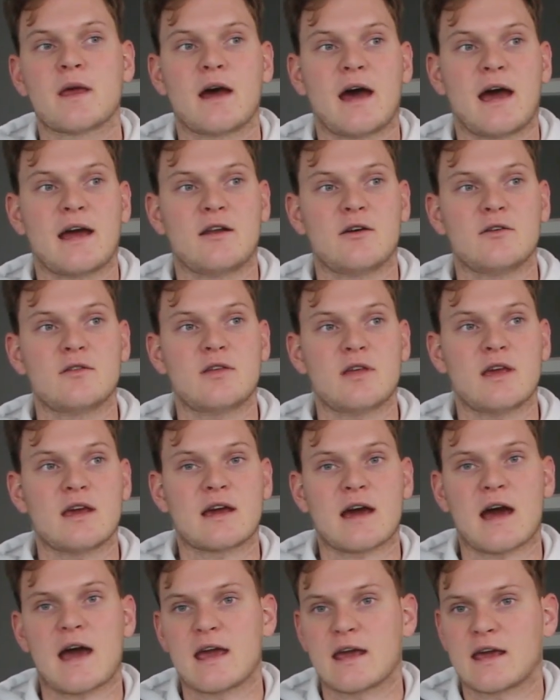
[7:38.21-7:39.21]
I don't
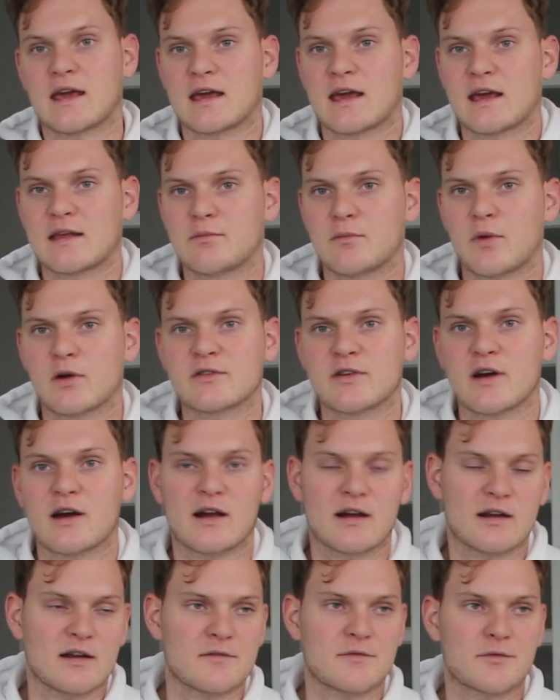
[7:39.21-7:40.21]
think I can get much
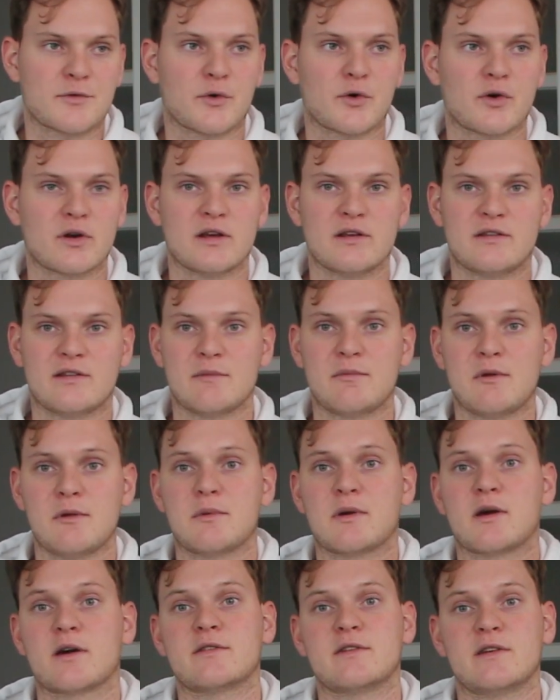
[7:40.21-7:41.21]
higher than 40, simply
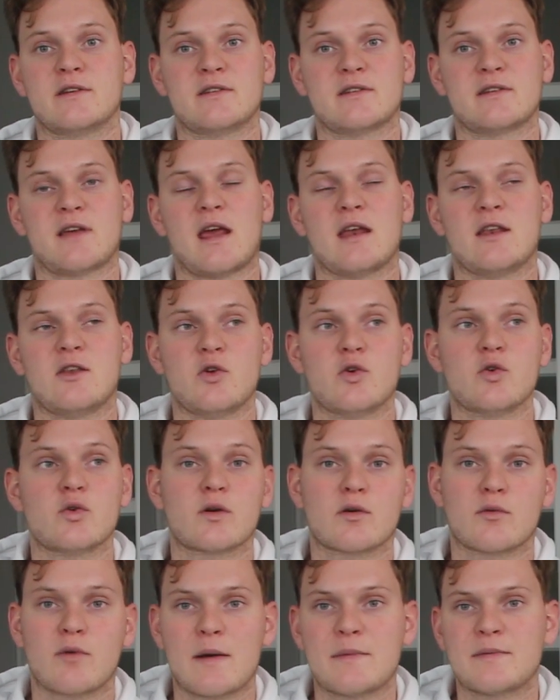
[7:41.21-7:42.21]
because this is a
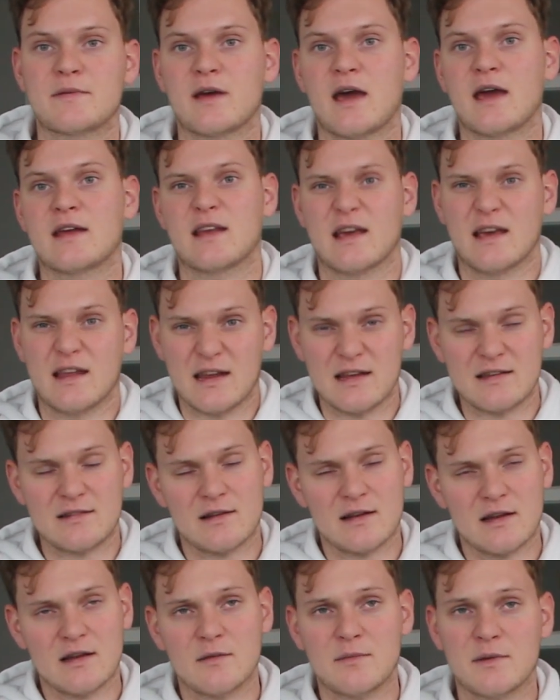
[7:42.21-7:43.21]
newer website, it is
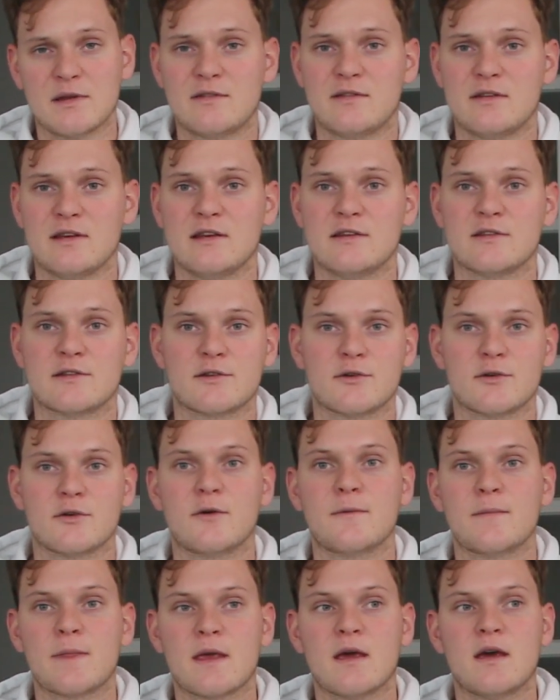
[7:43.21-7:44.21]
a little bit
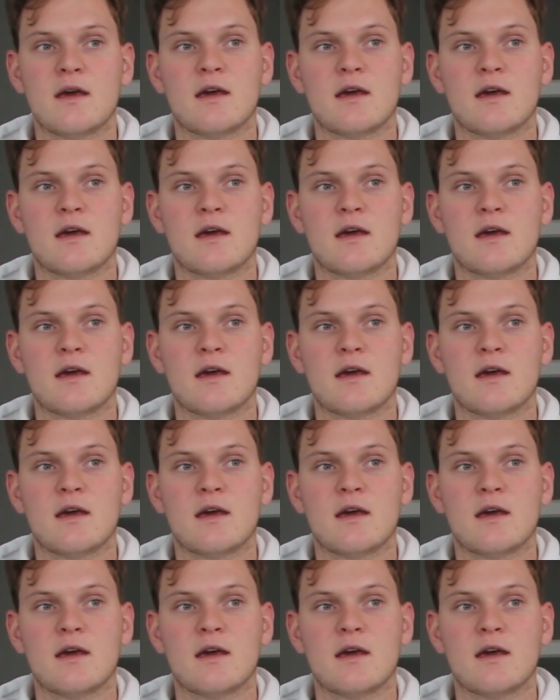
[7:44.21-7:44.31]
seasonal.